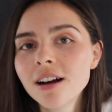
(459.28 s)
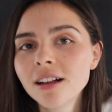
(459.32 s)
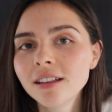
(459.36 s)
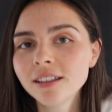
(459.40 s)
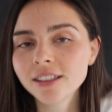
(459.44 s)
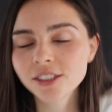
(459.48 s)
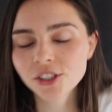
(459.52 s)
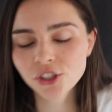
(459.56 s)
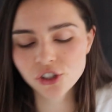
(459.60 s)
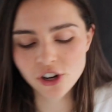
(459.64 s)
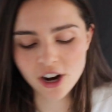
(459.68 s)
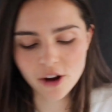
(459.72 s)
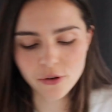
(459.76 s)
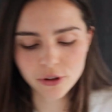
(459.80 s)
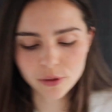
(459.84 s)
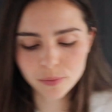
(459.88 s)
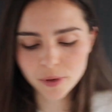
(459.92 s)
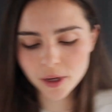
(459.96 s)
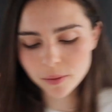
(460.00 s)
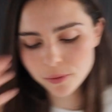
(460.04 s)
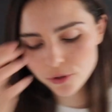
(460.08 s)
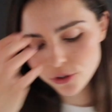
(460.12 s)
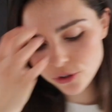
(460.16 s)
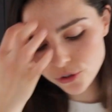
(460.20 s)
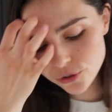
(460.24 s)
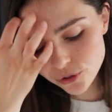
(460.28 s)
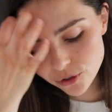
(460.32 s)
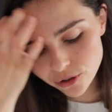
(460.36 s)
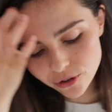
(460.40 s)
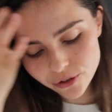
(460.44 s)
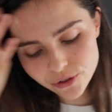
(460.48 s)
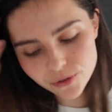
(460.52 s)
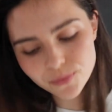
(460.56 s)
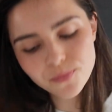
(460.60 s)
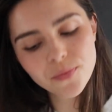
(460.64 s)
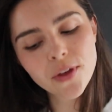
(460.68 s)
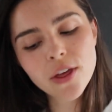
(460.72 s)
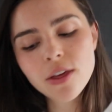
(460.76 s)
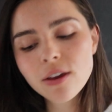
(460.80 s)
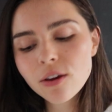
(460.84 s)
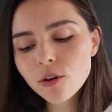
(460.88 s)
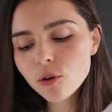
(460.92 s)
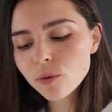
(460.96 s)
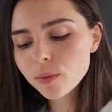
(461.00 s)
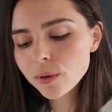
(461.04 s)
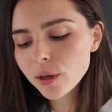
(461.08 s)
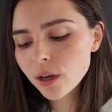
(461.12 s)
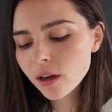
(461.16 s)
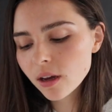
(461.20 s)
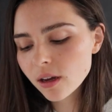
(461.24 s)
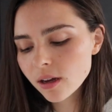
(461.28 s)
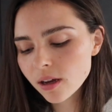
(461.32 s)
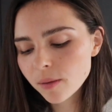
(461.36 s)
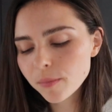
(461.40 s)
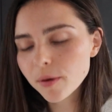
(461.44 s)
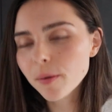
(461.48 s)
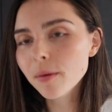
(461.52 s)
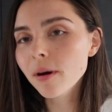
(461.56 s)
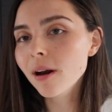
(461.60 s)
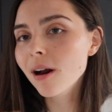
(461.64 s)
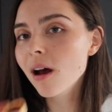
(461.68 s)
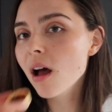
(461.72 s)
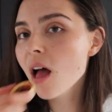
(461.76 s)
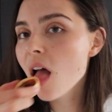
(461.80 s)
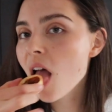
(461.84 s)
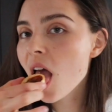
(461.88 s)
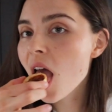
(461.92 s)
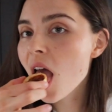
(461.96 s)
let's try it with the barbecue sauce. I think it'll be a bit better.